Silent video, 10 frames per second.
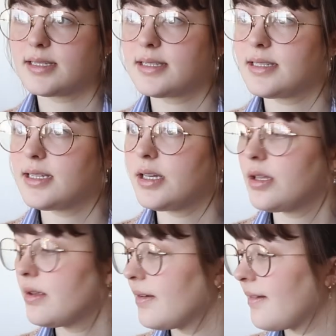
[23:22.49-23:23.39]

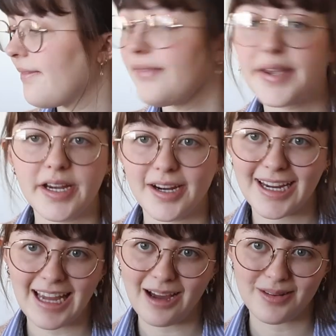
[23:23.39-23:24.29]
still
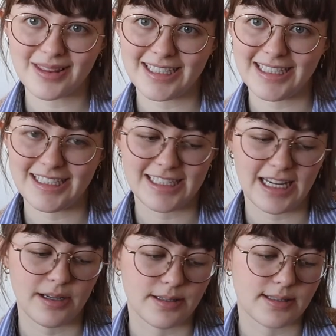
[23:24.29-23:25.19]
figuring out the
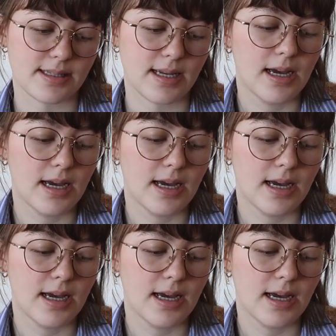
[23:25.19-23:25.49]
details,